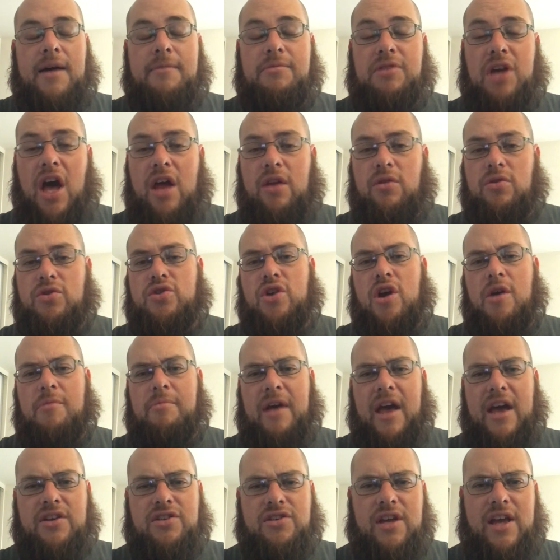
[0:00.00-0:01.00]
Donald
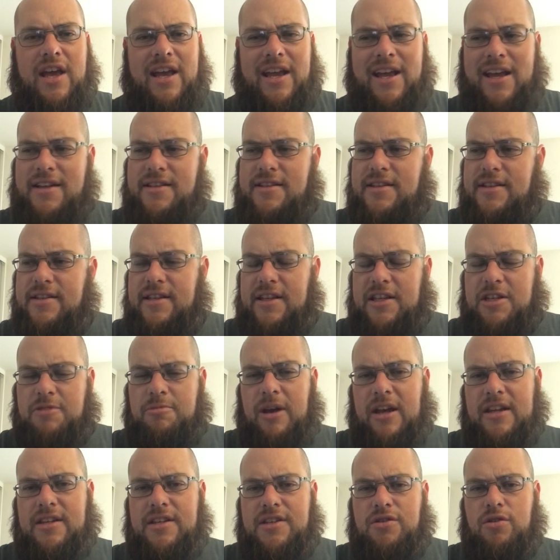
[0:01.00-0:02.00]
Trump, actually, I guess, is
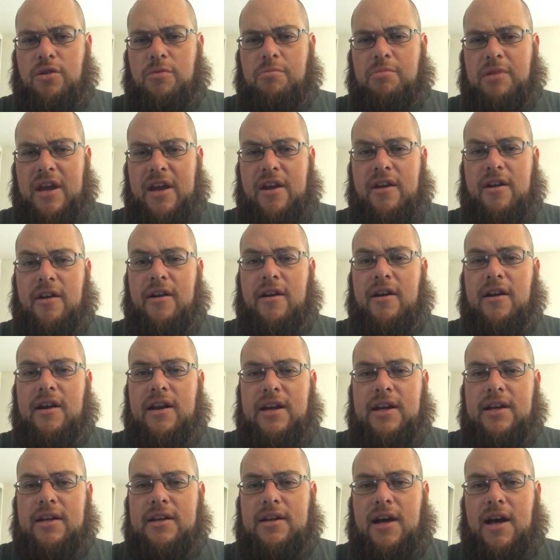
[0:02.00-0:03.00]
expected to appear
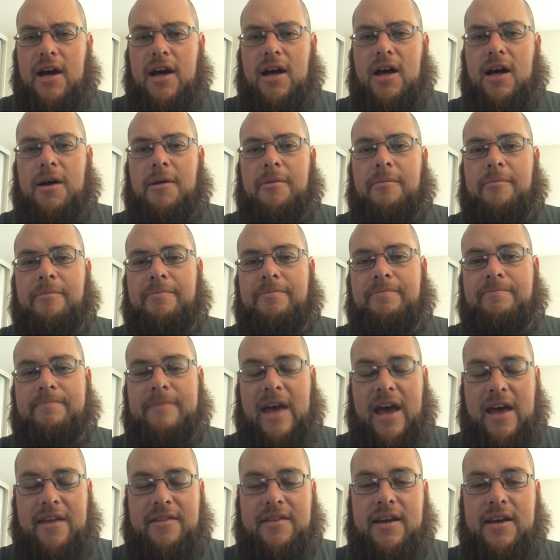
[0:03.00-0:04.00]

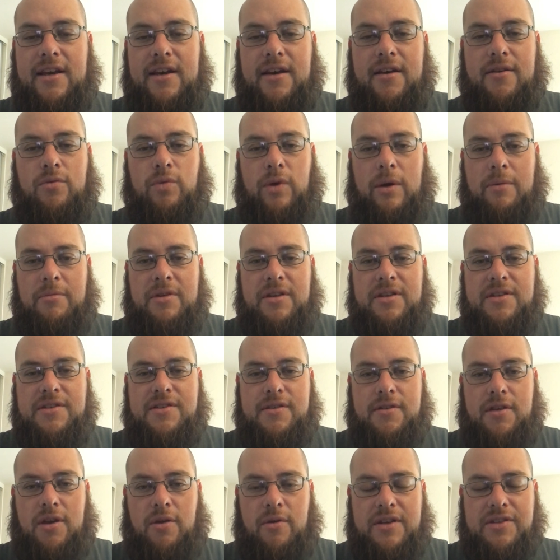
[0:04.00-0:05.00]
at the
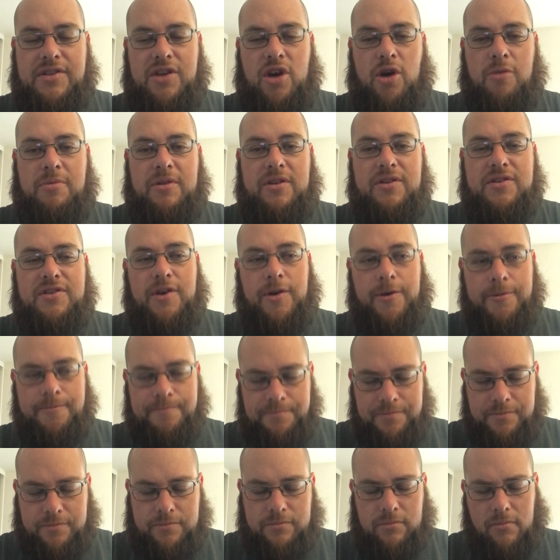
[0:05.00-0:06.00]
Women's U.S. Open, so
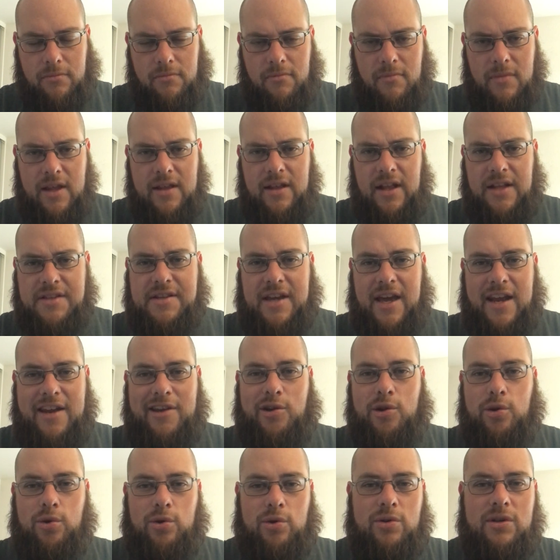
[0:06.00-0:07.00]
that's kind
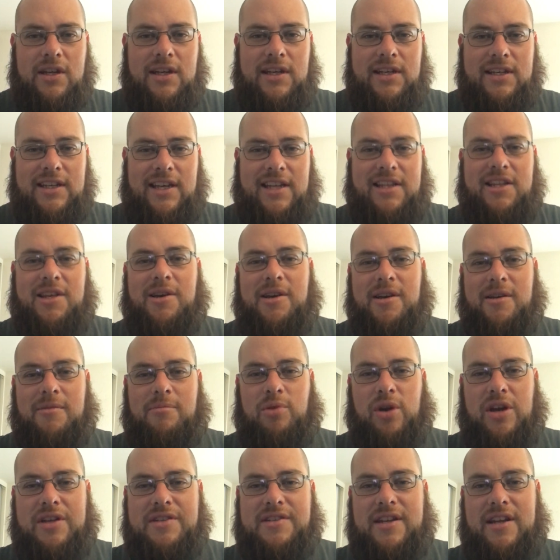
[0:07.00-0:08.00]
of cool. Get the
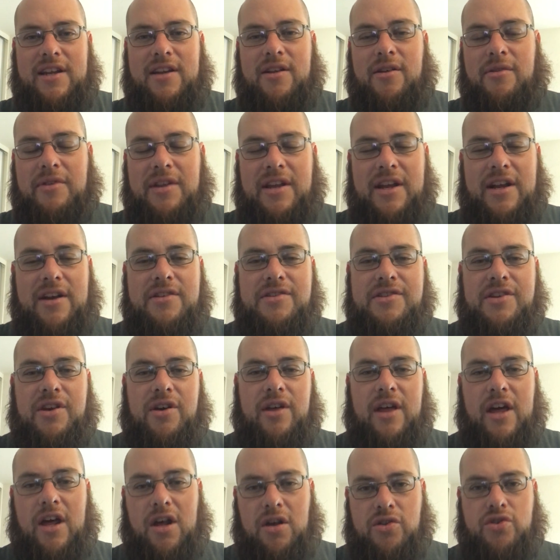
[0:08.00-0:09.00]
president over there,
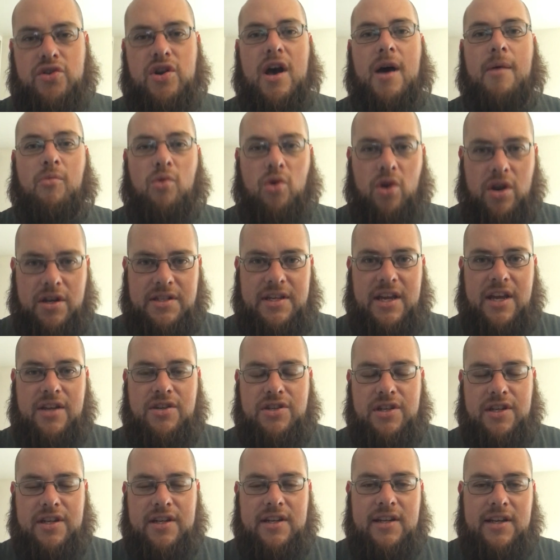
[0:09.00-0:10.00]
so that'll draw more
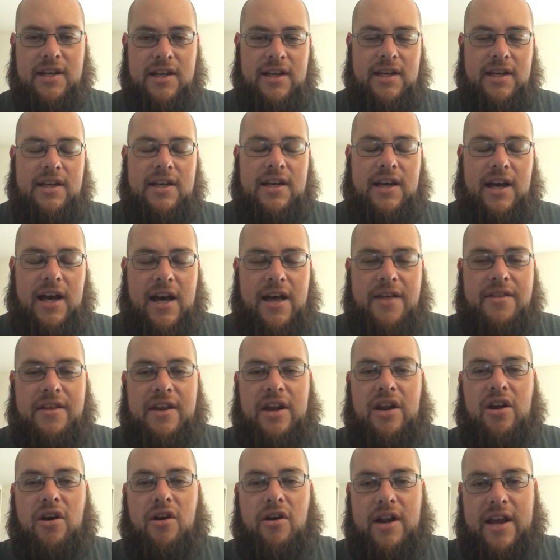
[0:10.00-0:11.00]
attention than
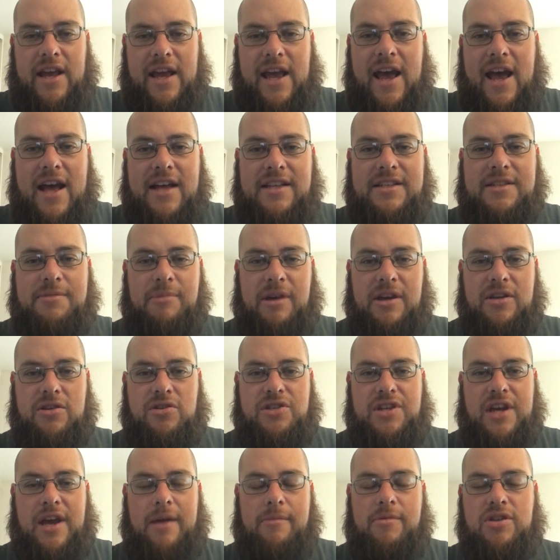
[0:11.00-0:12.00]
it already has. The major
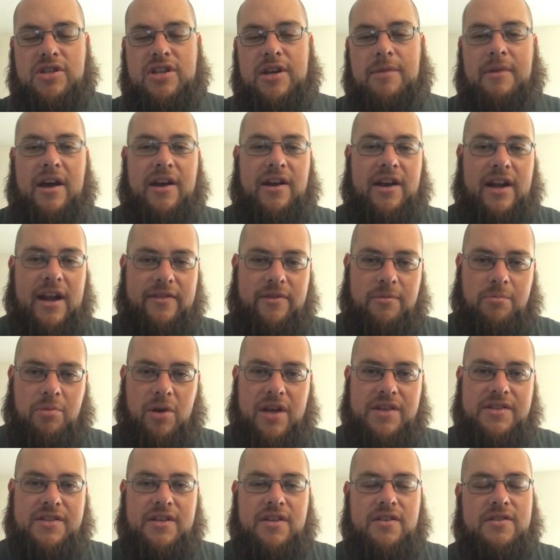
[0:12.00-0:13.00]
championship, now you're going to have the
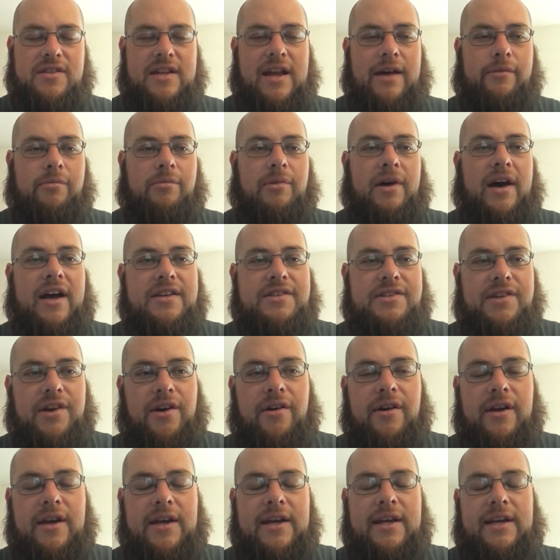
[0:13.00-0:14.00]
president stopping by,
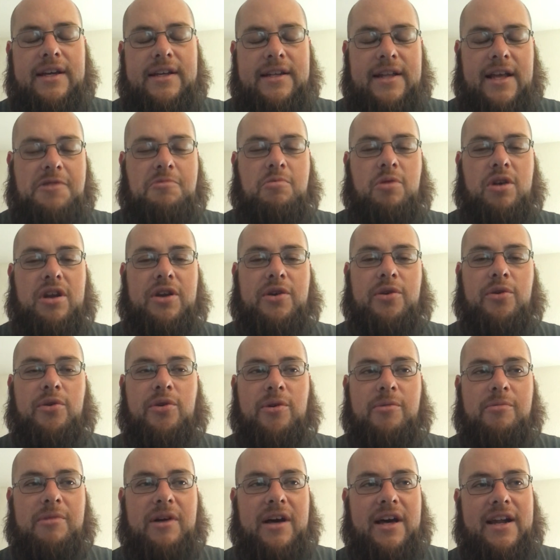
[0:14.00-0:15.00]
so that's pretty
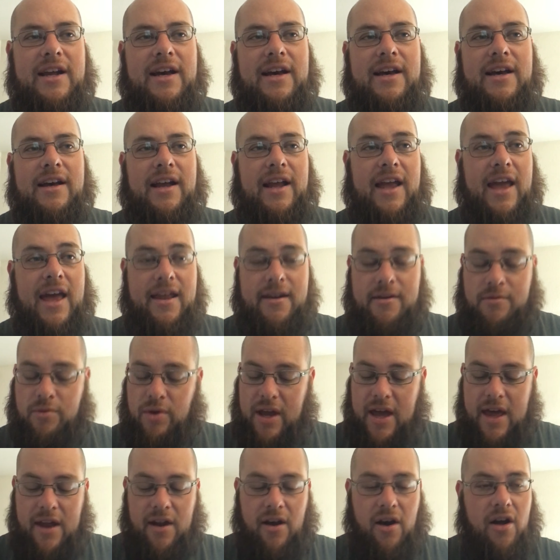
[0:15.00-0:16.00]
cool. But again,
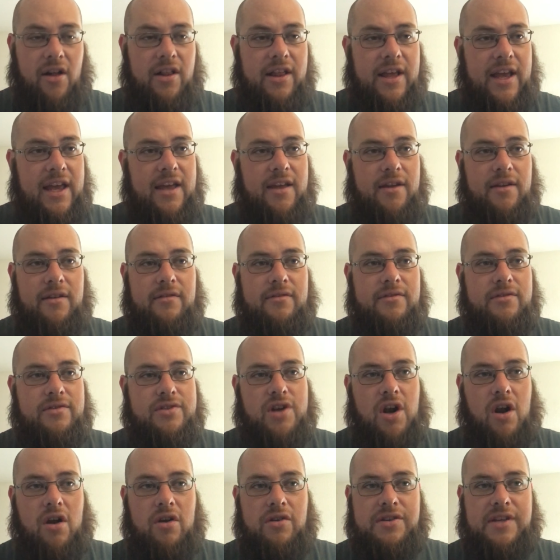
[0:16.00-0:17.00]
we got Ollie and
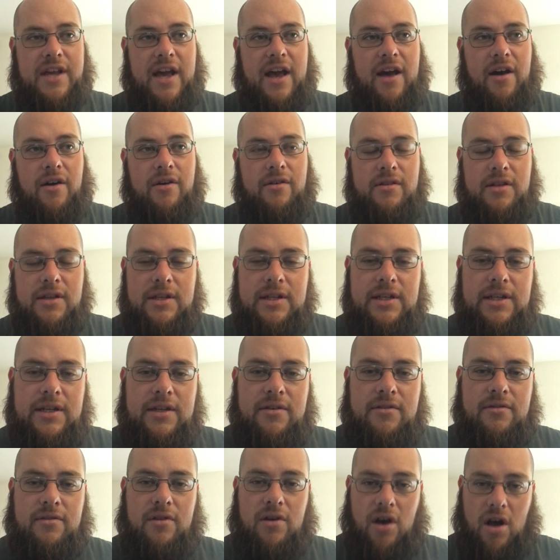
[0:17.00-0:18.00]
Charles Howell,
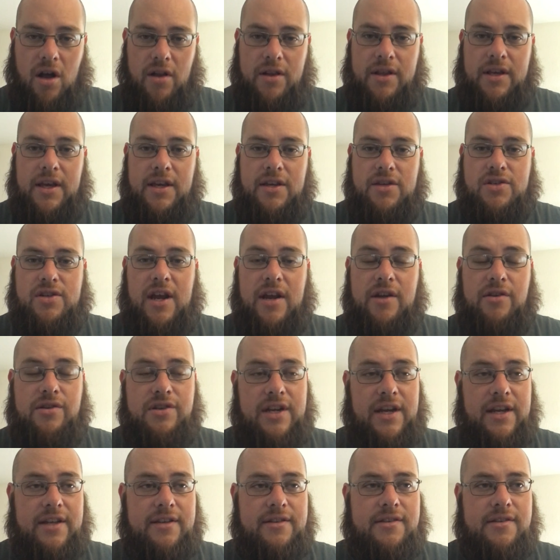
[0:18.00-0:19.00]
Ollie
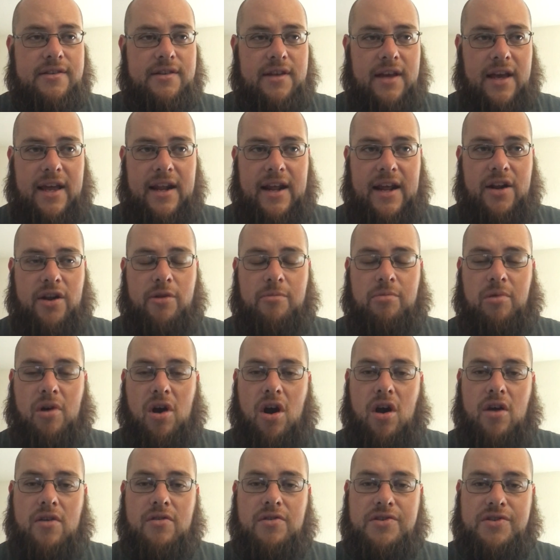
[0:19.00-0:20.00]
Schneiderjans at 8 under
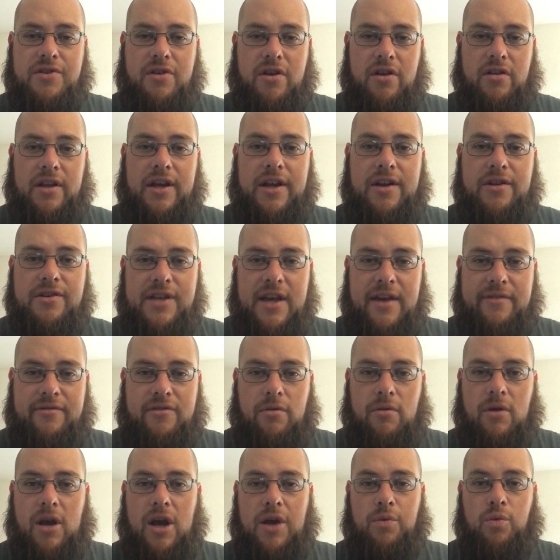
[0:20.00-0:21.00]
par. Those are our leaders
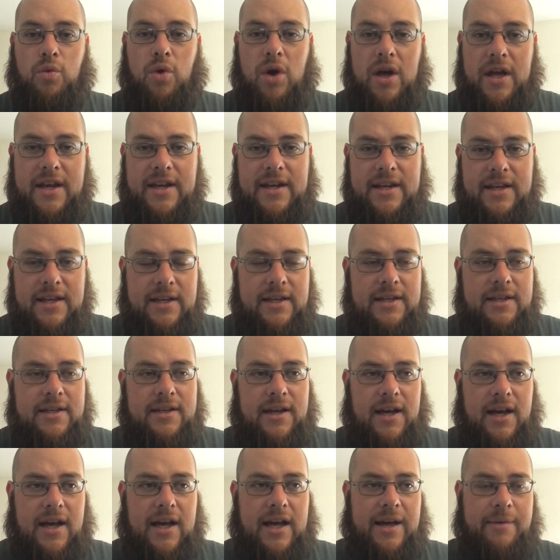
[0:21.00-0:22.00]
after round 1.
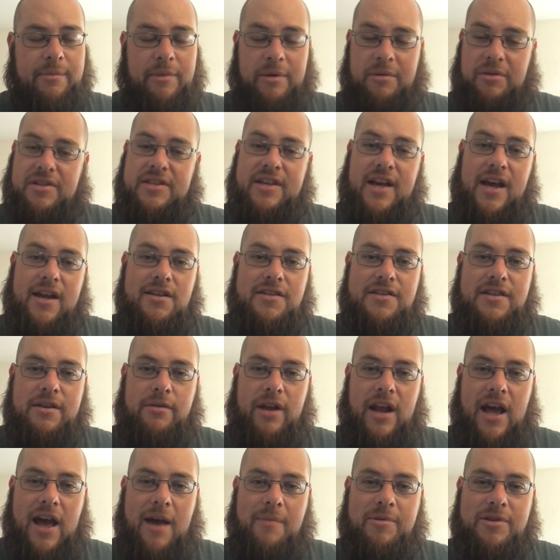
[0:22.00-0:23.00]
I'm excited to see
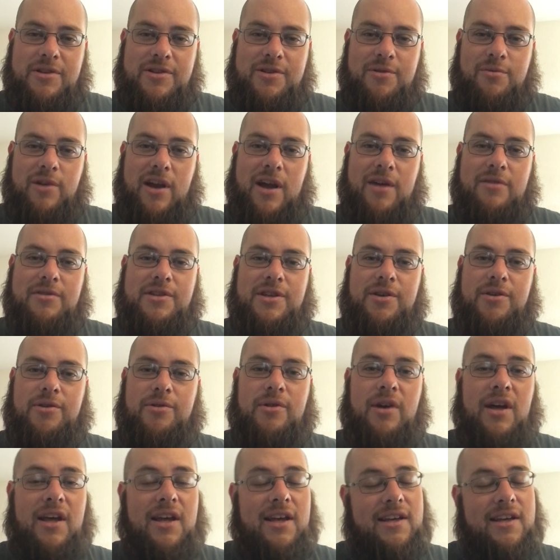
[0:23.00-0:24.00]
what happens in round
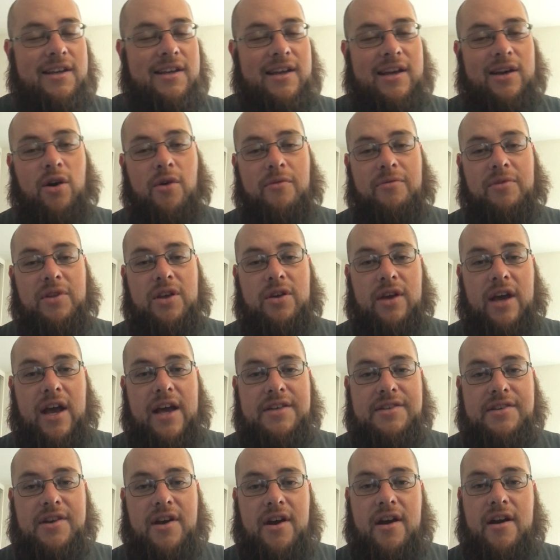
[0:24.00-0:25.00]
2. Hopefully you
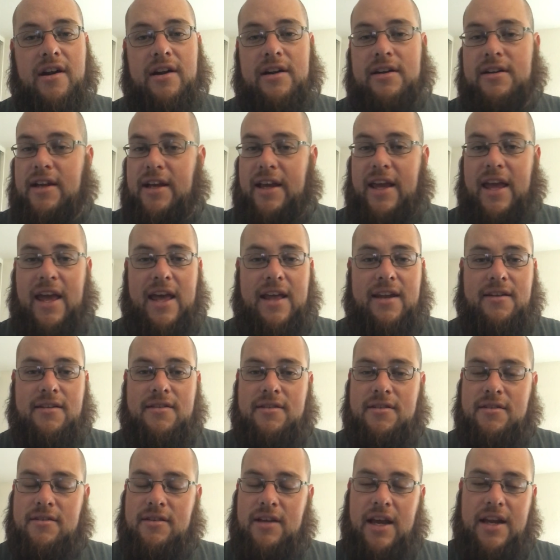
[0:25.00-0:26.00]
guys are. Again,
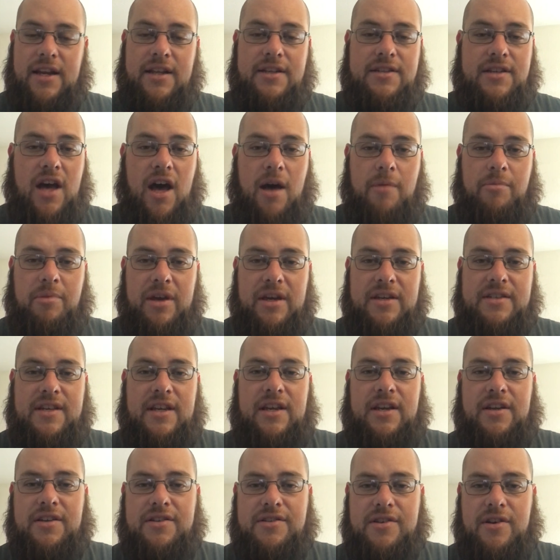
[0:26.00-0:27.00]
any topics,
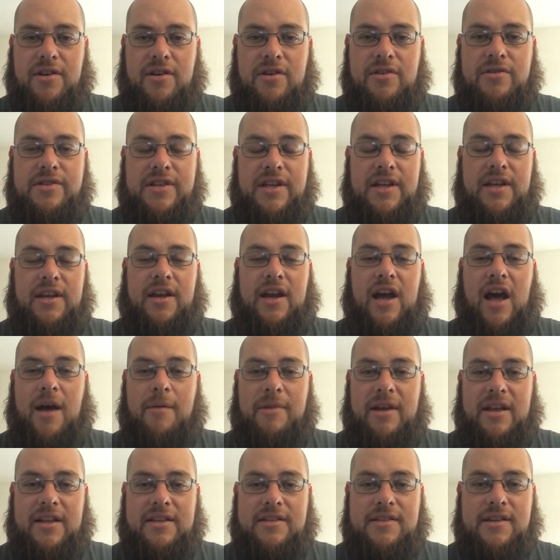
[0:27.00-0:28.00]
any concerns, any
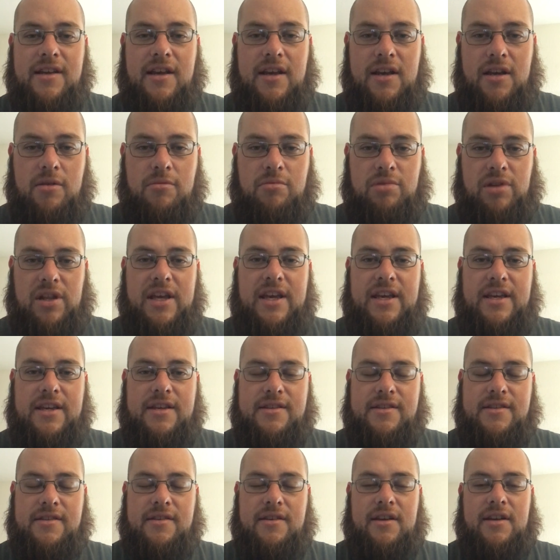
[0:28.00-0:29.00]
comments,
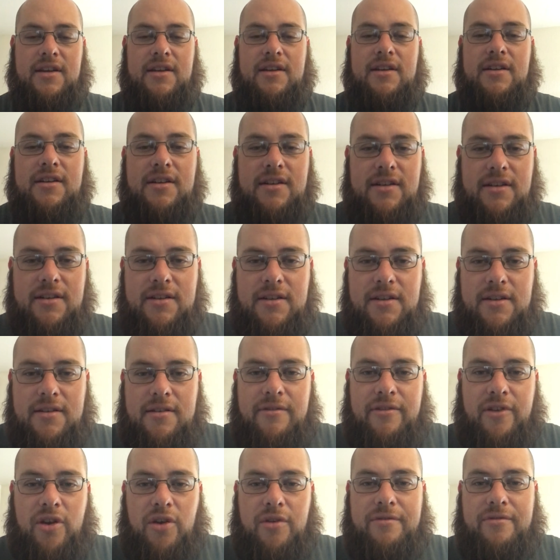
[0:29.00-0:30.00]
please
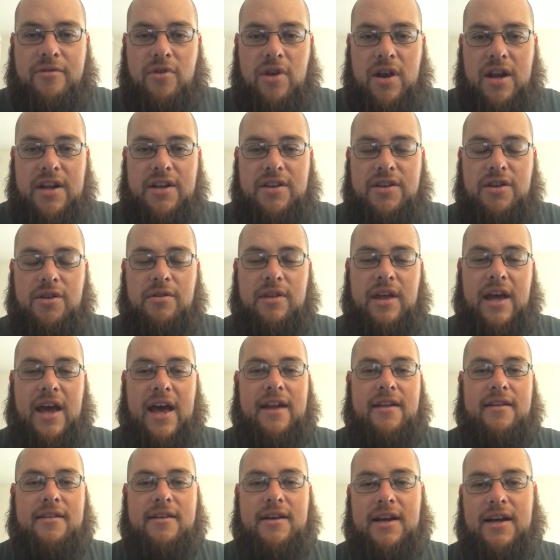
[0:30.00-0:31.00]
feel free to do
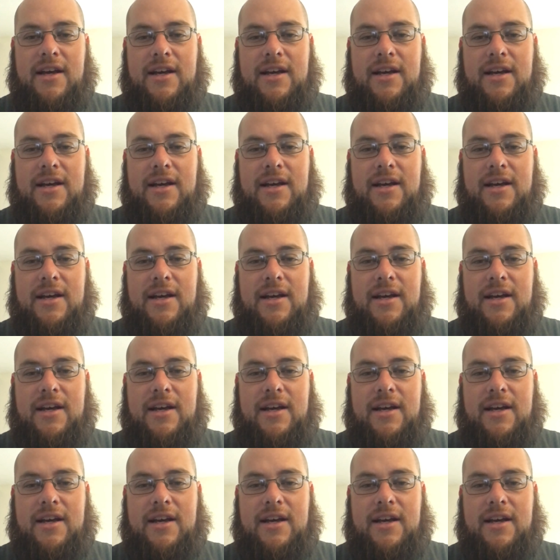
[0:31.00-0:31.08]
that.